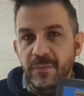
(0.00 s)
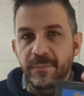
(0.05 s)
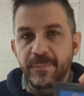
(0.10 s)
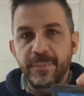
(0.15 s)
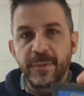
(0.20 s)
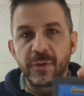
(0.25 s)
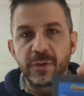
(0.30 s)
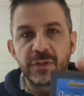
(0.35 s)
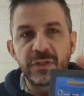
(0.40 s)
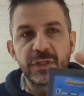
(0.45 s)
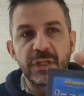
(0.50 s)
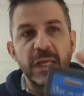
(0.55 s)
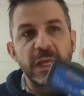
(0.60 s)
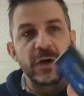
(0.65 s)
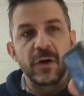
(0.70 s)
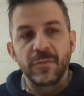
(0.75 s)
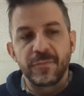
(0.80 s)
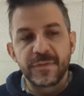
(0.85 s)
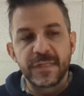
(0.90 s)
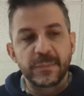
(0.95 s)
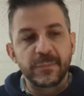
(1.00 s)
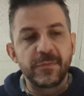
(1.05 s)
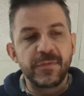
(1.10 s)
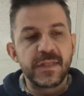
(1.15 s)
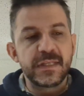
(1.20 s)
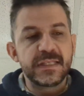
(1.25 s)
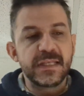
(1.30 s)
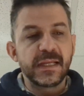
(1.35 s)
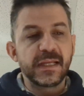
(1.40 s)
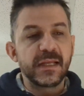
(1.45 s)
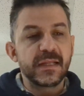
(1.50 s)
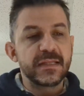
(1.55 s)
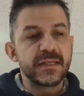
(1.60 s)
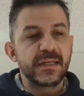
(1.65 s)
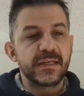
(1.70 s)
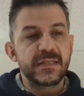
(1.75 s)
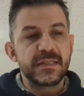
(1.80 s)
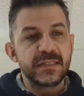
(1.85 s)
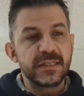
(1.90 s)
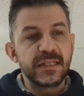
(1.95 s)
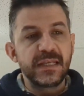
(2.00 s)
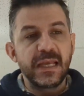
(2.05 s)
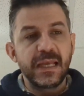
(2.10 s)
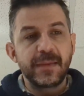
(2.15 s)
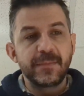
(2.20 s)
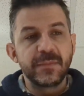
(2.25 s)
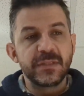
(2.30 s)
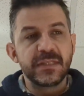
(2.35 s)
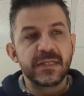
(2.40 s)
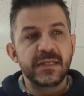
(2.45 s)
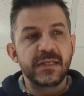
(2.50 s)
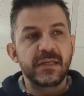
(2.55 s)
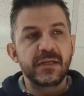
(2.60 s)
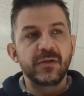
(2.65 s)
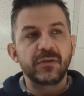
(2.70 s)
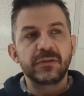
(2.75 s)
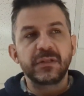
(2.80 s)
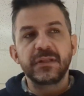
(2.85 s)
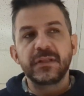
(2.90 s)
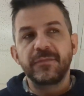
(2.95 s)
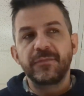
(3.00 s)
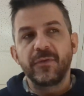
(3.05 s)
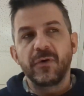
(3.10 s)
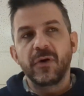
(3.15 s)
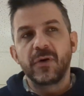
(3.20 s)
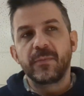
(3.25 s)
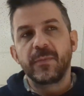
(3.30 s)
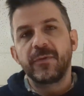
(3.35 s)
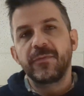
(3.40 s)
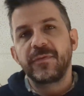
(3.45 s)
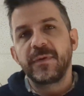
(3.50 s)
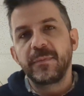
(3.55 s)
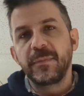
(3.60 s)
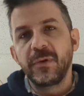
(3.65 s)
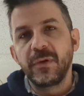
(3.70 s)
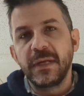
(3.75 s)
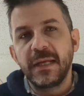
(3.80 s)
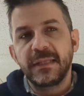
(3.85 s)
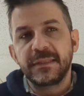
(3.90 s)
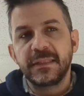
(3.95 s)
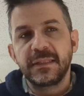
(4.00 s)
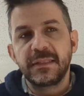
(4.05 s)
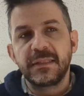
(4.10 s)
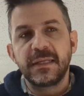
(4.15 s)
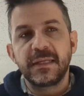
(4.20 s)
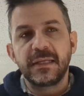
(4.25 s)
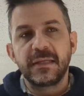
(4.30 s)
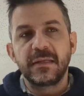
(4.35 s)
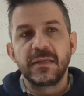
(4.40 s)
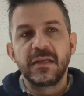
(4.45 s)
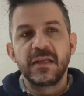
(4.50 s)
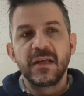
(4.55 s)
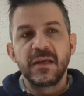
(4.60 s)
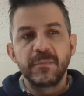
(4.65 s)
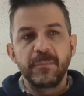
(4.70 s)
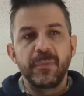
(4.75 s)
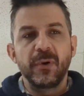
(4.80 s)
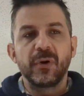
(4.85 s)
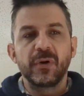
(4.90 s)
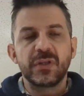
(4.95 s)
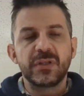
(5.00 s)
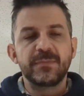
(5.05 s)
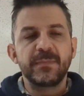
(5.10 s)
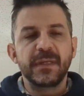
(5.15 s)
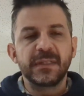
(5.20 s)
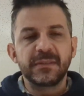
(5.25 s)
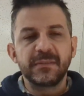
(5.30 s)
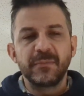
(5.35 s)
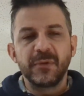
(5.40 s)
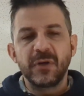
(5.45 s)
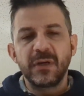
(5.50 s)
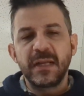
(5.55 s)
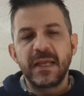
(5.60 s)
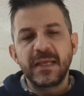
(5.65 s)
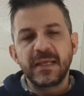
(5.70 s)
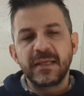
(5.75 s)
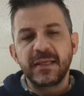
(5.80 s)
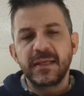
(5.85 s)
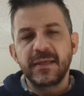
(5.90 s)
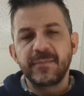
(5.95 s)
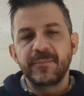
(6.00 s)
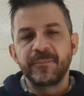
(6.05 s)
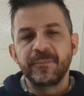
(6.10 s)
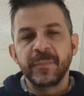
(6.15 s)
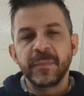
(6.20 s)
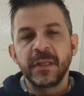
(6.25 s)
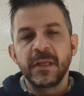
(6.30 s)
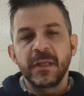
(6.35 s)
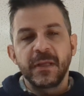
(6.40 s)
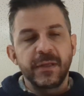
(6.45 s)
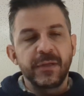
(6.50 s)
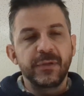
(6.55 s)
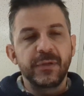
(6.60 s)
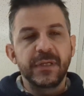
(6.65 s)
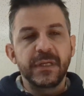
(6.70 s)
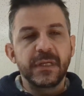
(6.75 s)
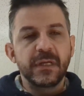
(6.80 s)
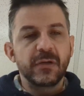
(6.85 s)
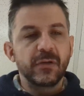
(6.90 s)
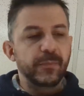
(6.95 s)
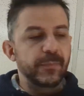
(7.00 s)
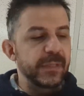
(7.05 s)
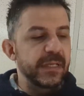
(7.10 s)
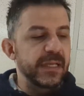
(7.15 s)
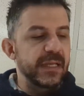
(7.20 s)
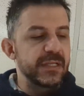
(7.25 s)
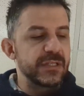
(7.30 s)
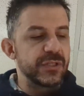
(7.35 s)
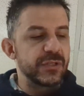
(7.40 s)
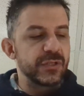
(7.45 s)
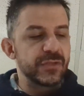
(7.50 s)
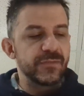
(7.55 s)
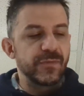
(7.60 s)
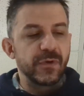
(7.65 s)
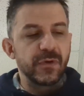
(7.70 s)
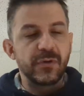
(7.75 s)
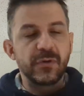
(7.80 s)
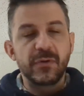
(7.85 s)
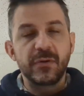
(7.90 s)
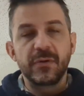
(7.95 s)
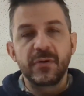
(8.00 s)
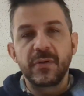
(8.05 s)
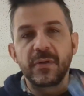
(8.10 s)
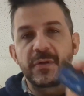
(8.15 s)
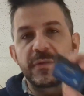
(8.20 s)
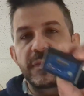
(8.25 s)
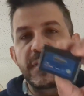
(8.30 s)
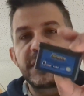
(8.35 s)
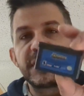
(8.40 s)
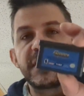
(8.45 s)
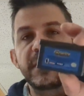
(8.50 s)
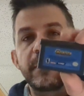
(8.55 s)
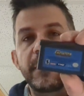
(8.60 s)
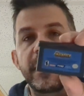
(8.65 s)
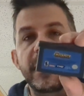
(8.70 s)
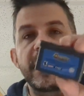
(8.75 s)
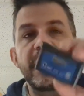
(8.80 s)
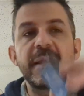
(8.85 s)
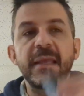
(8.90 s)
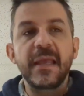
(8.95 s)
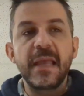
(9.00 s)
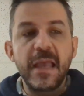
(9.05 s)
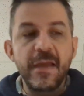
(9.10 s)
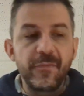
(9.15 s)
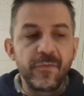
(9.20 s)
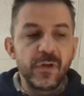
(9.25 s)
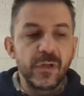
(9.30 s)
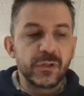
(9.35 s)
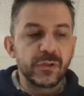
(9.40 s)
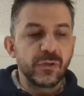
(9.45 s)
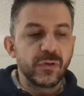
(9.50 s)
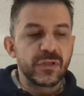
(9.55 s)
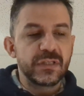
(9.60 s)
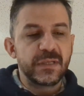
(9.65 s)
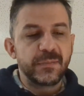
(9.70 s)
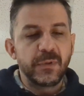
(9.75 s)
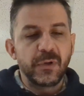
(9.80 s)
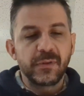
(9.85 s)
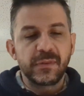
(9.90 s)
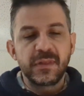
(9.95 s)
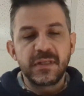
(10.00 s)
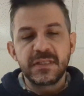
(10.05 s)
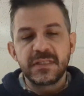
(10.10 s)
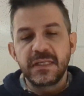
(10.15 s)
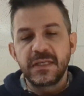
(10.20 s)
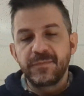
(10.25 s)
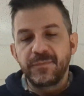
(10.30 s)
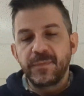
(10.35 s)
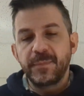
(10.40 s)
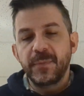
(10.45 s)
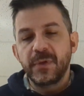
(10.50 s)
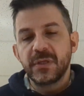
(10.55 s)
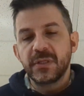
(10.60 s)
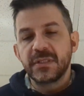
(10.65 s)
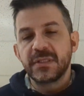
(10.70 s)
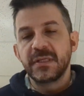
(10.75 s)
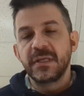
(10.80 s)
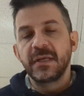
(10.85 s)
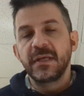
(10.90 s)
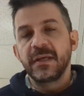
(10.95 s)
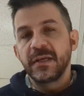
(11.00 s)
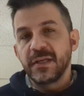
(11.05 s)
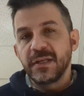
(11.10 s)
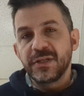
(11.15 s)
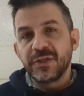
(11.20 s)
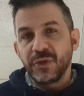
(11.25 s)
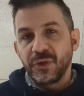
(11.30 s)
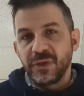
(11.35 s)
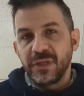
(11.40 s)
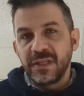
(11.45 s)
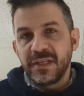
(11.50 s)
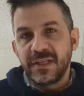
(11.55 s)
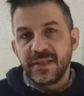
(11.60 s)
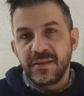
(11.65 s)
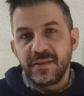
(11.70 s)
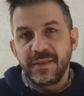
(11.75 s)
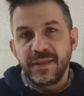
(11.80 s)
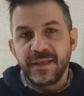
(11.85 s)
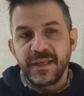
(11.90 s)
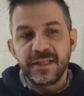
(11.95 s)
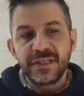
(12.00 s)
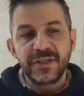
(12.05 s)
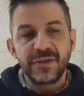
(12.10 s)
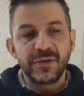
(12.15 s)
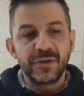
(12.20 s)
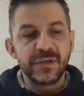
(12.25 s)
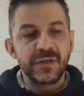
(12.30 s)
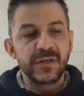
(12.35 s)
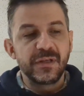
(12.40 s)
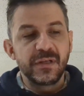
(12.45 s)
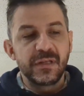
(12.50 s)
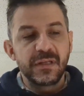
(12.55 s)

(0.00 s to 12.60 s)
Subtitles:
ports of some of the Sega Genesis games, not in the form of emulated ports, but more like unique compilations for the GBA. Everyone talks about this infamous Sonic the Hedgehog